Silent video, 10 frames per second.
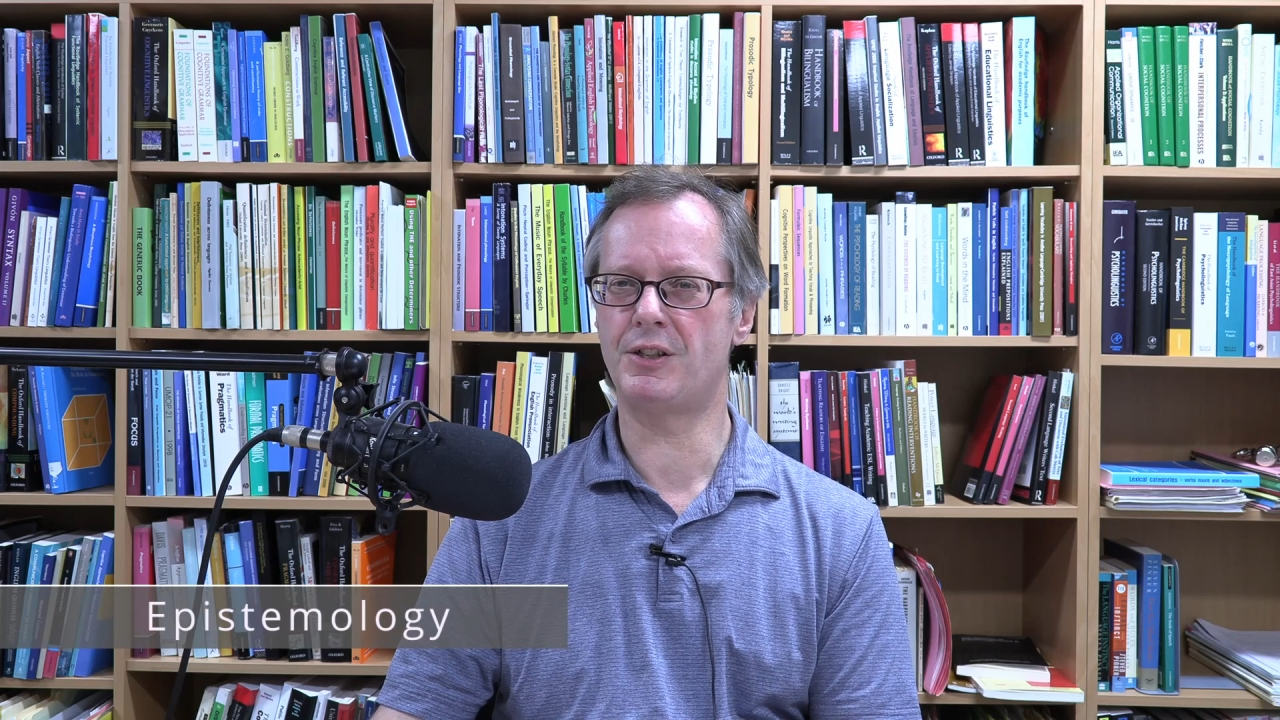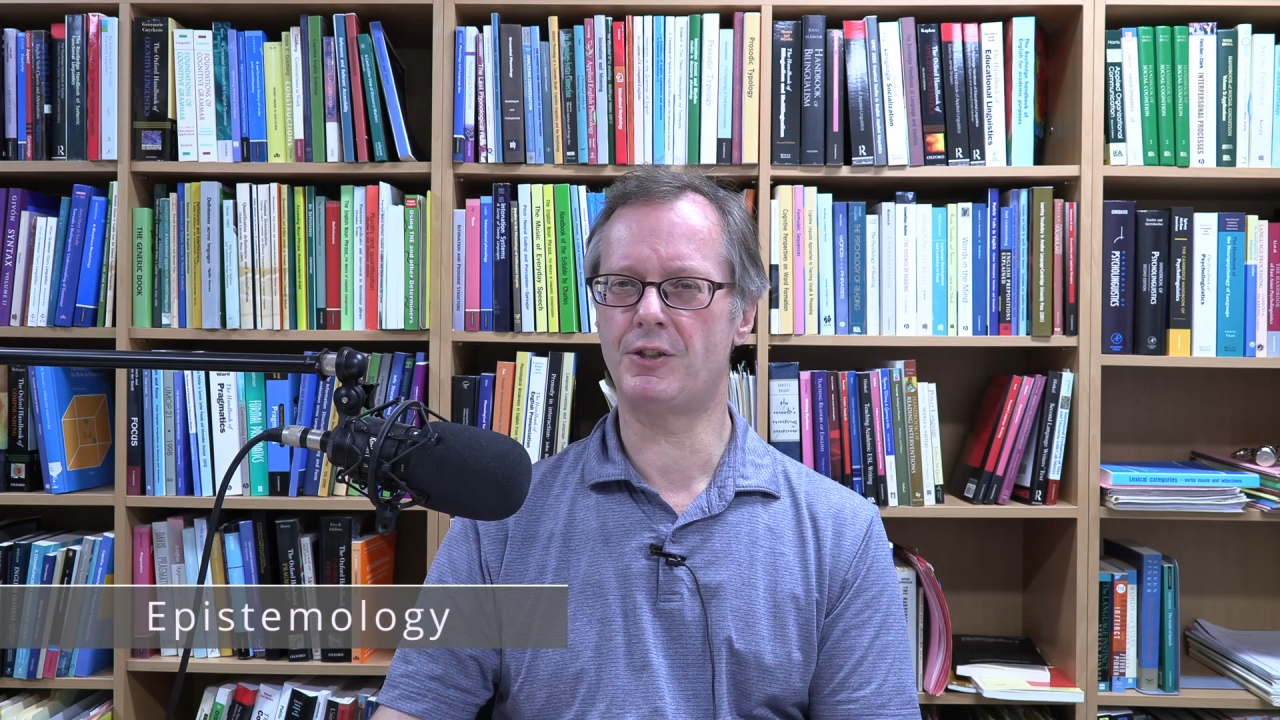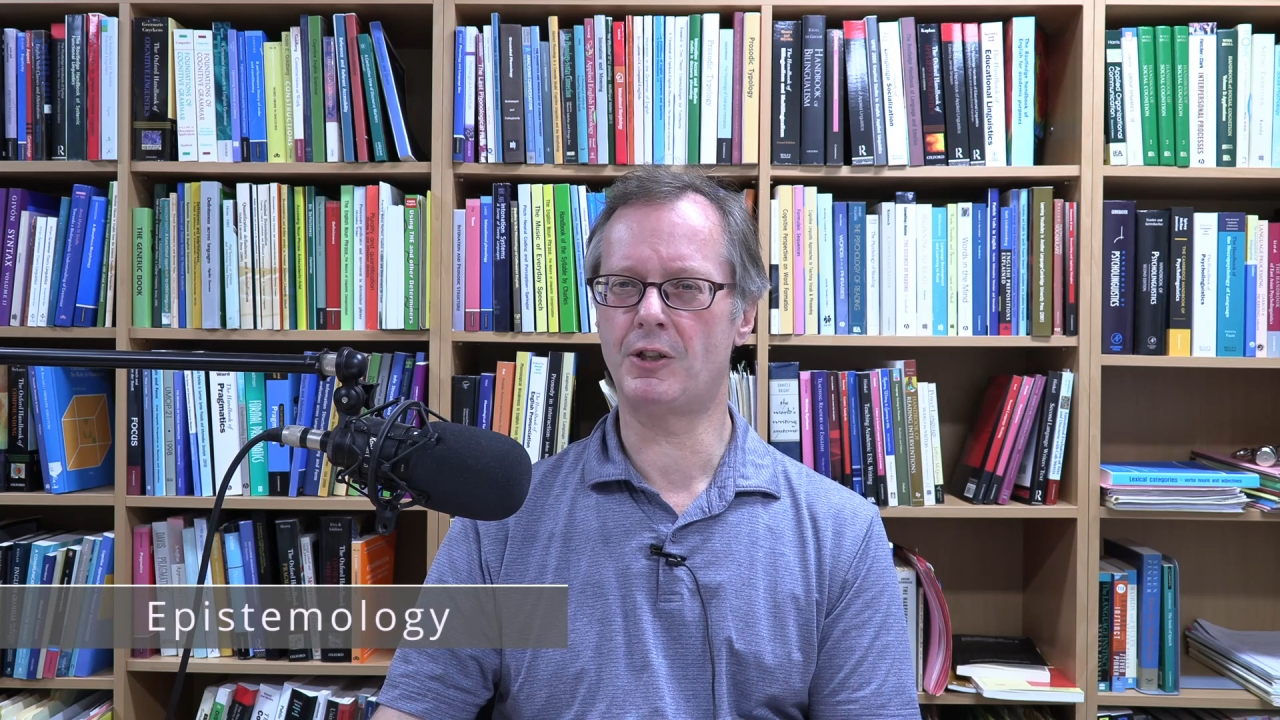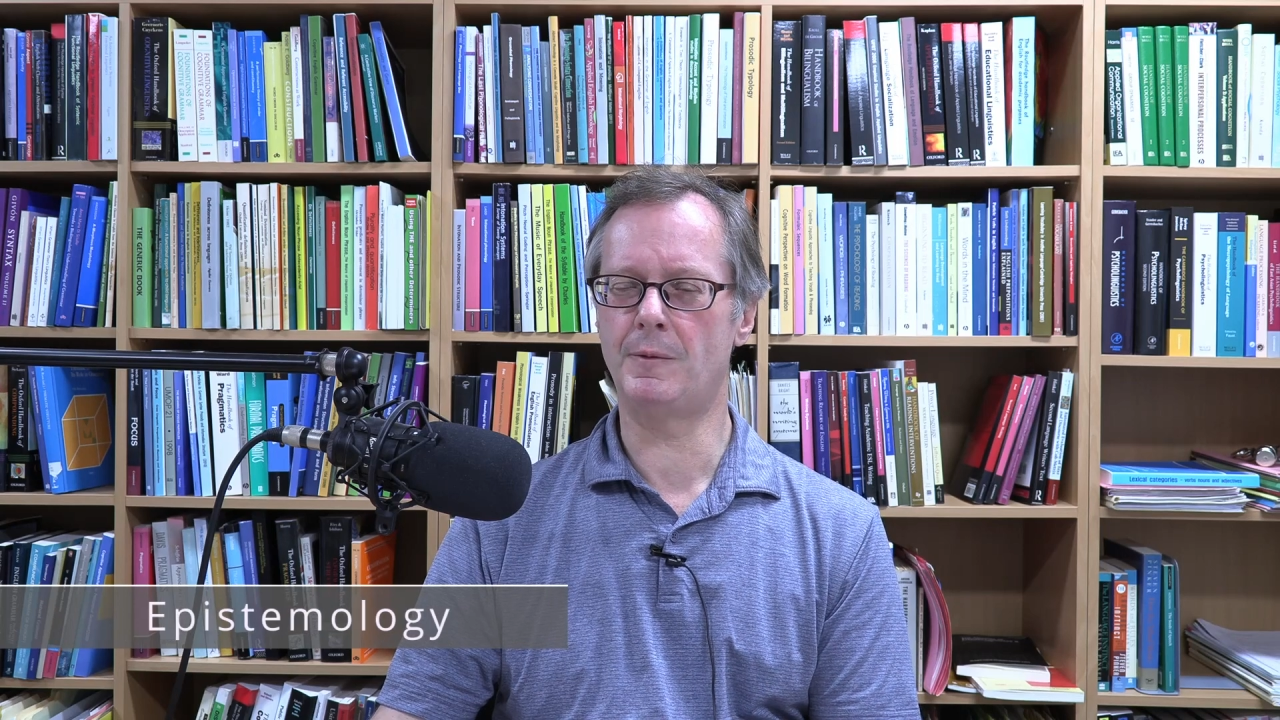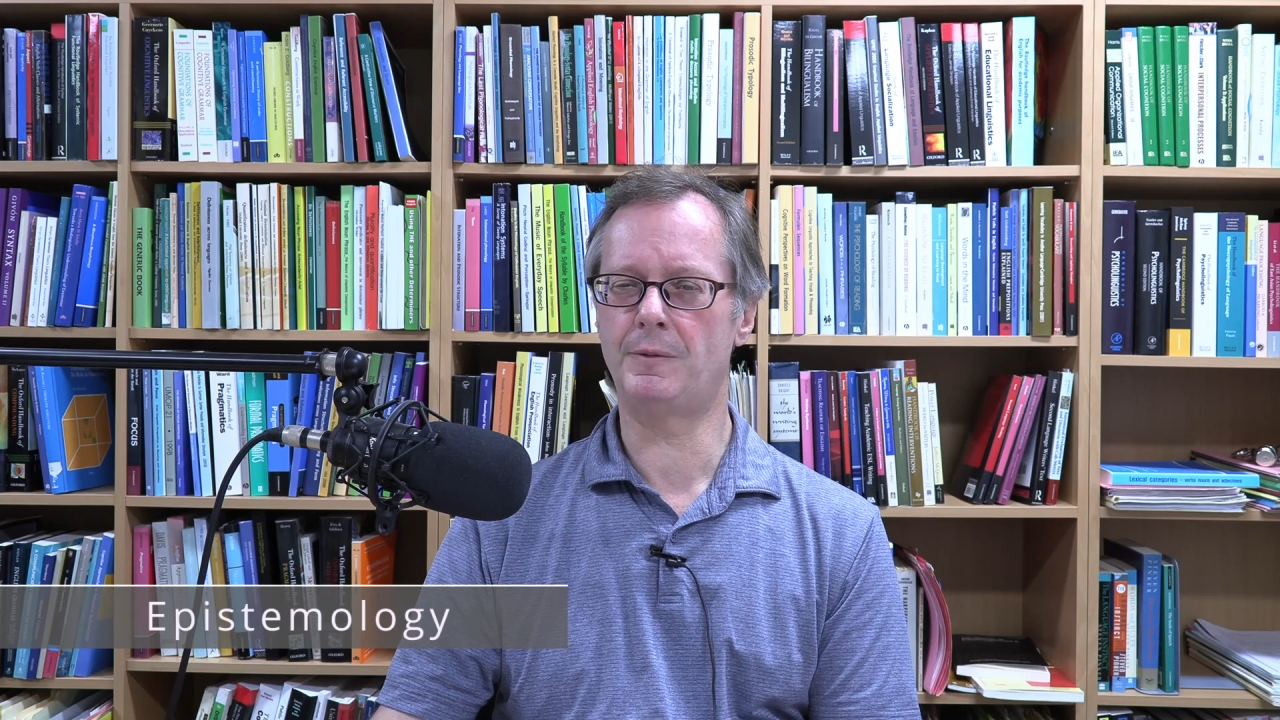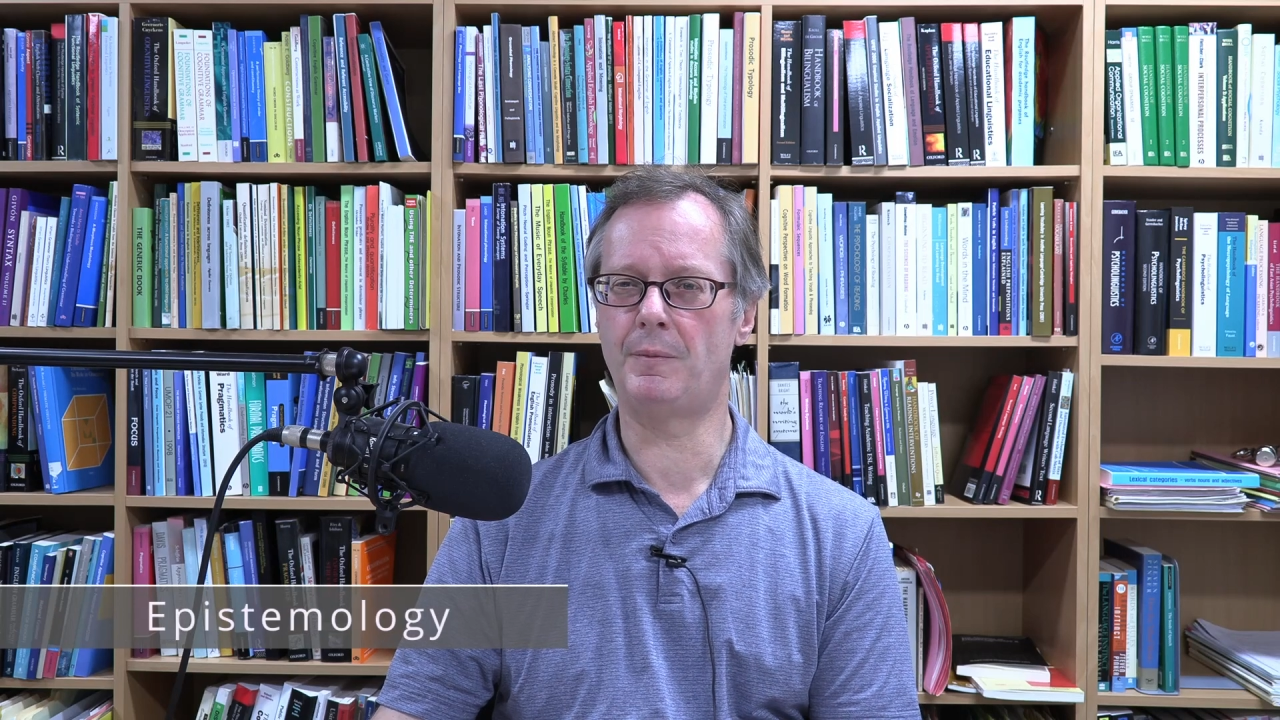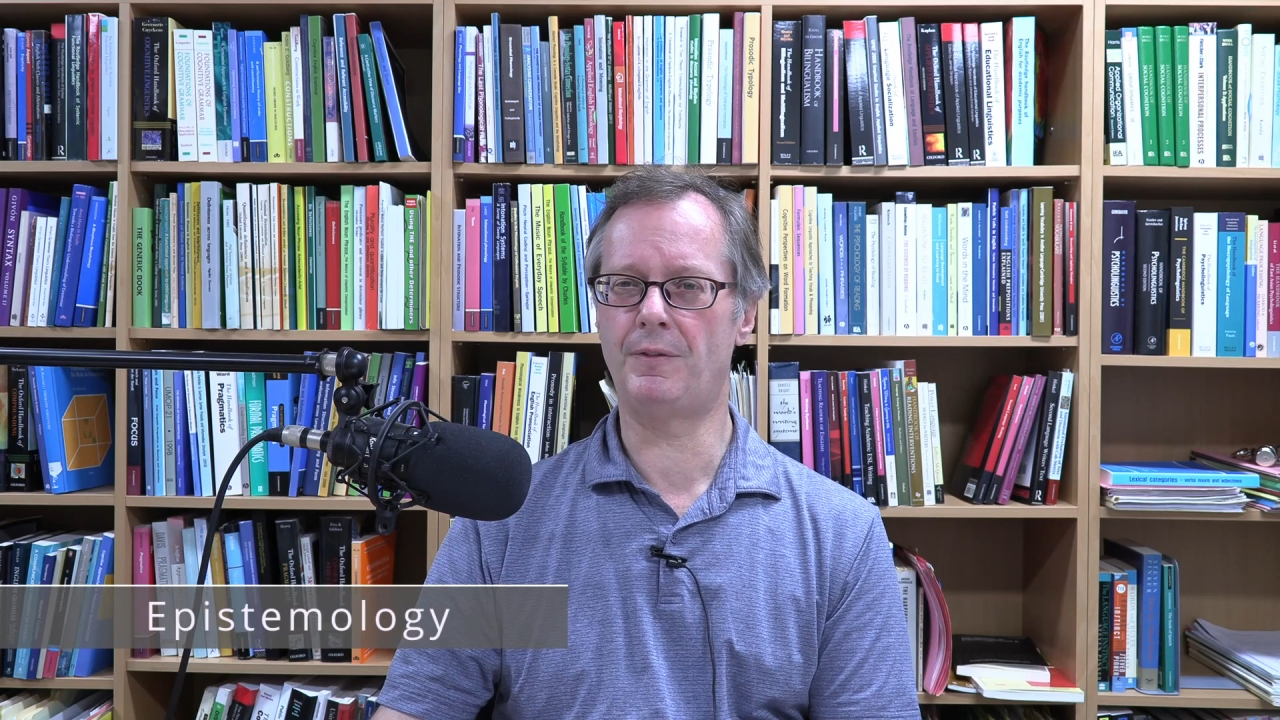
a term from